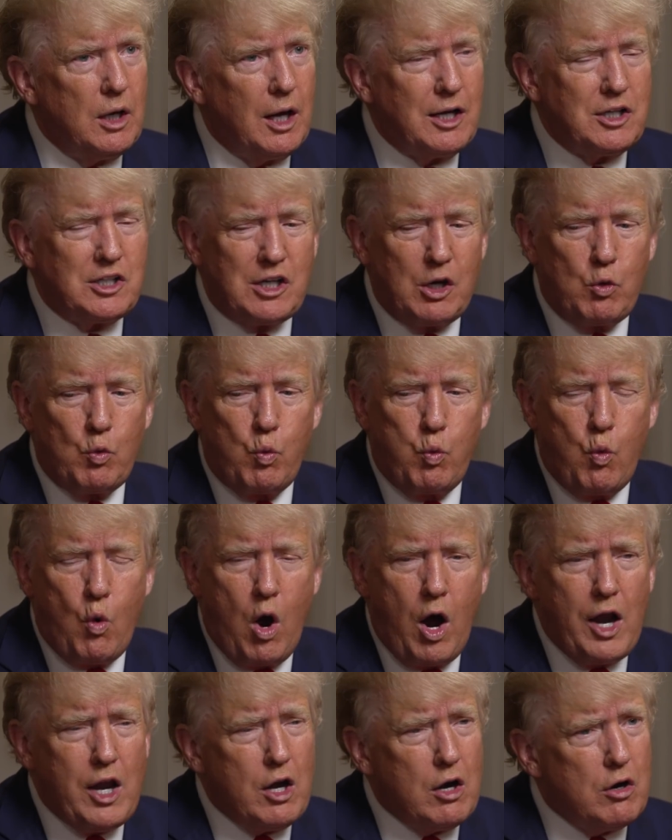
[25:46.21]
I said,
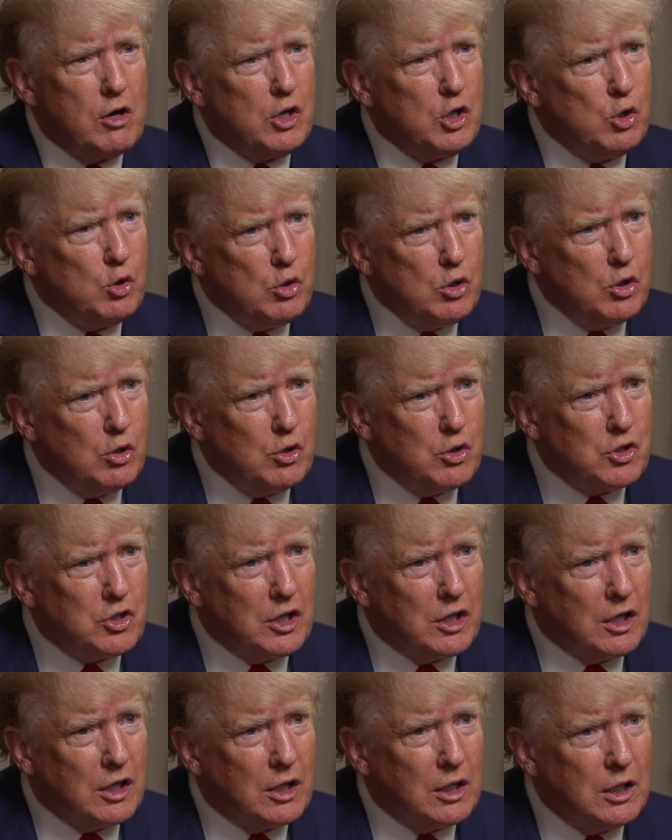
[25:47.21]
why aren't you
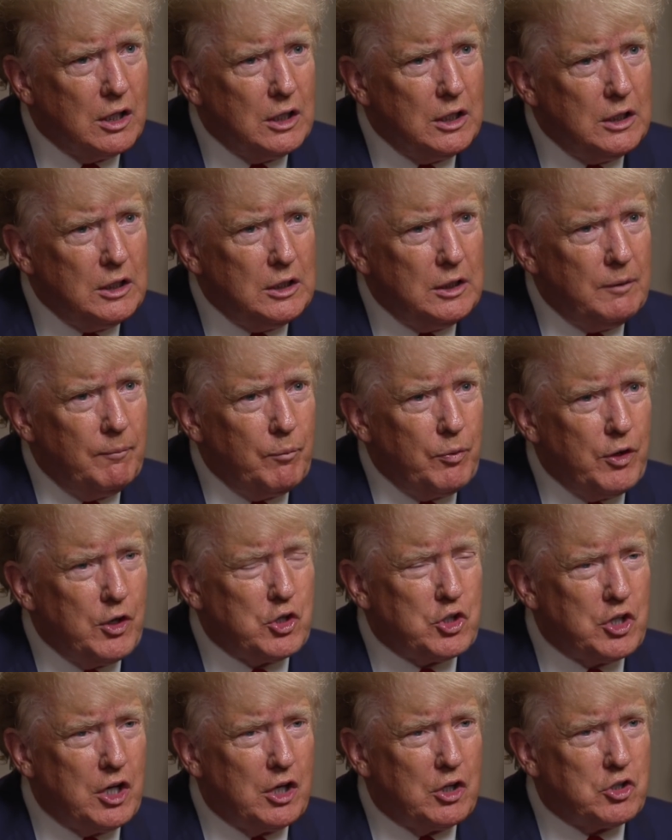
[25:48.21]
using
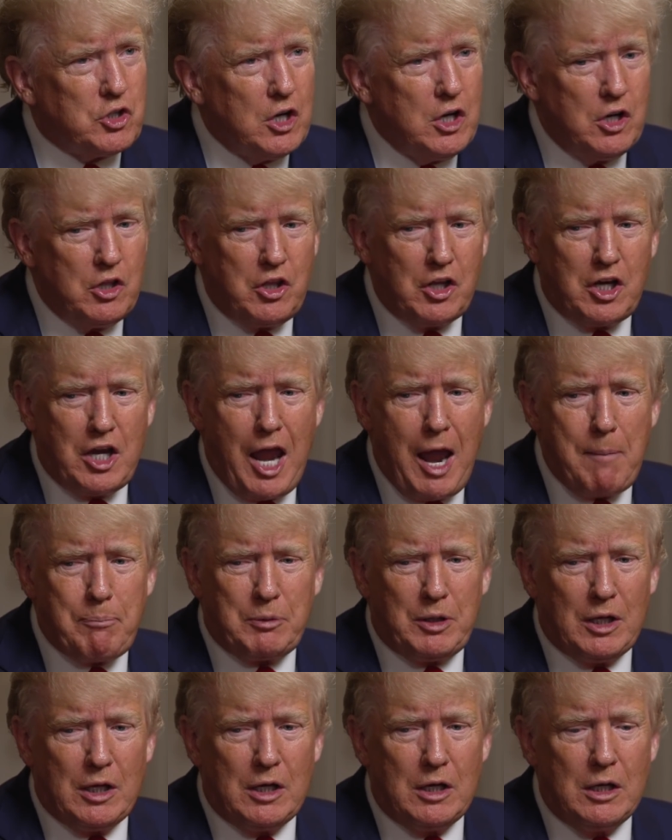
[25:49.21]
these things. The
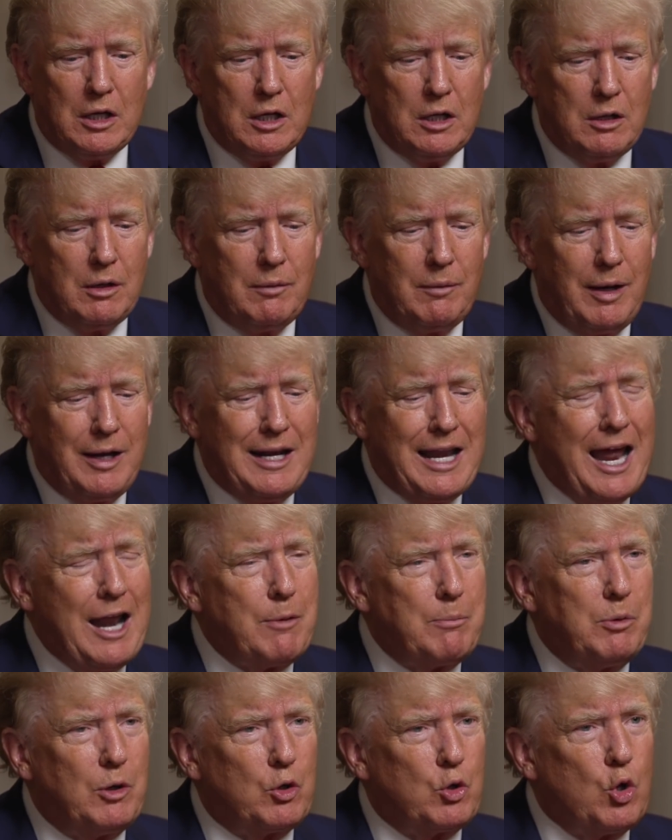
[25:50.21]
captain, an
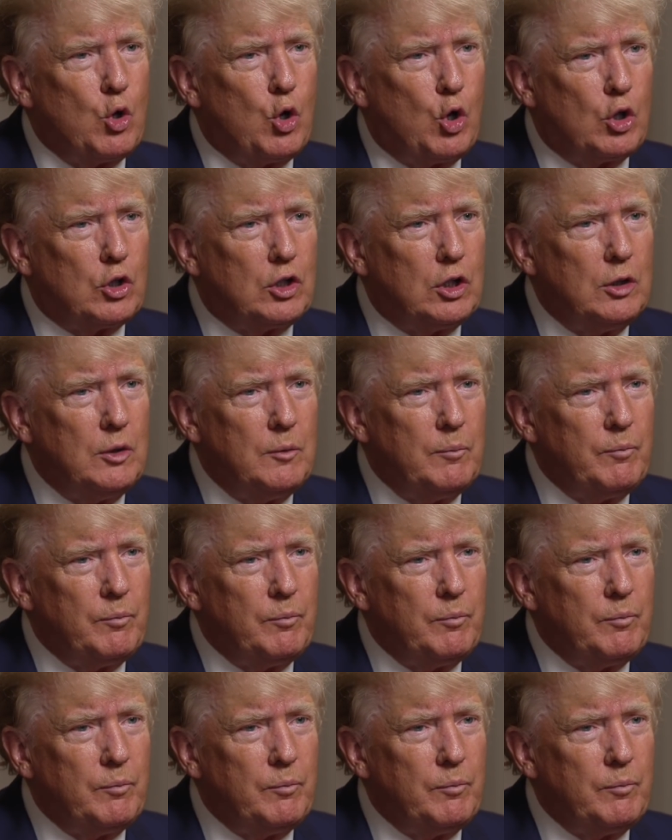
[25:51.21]
admiral, called.